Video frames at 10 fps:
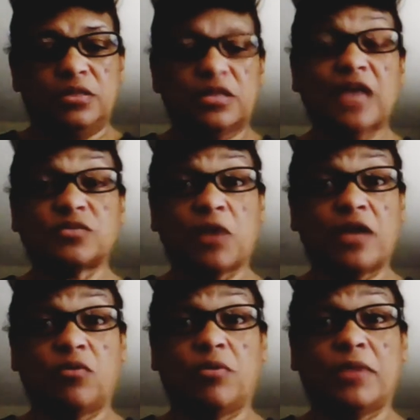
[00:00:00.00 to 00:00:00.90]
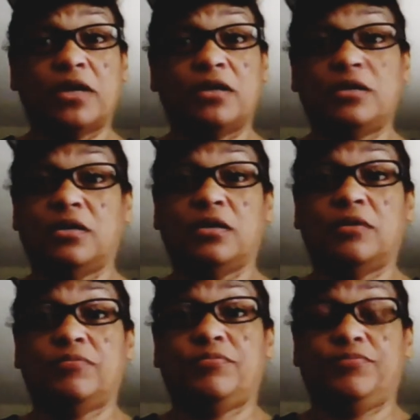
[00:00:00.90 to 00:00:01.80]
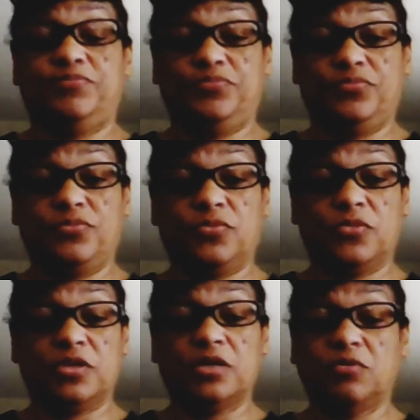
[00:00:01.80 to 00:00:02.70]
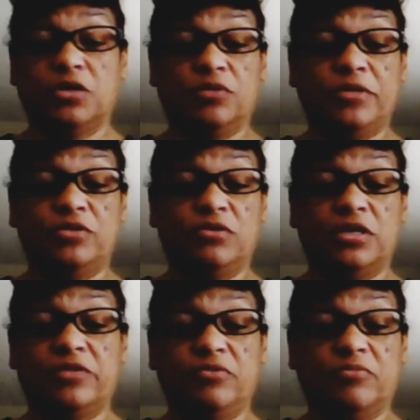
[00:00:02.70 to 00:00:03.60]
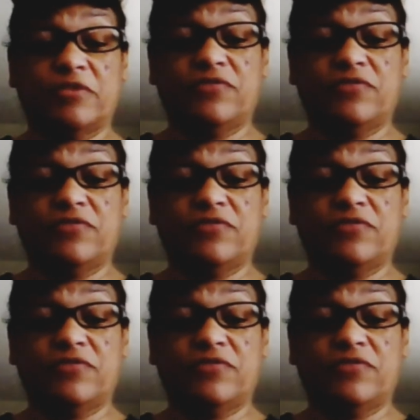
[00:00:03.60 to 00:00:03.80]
That's why I don't want my I don't want nobody doing nothing with my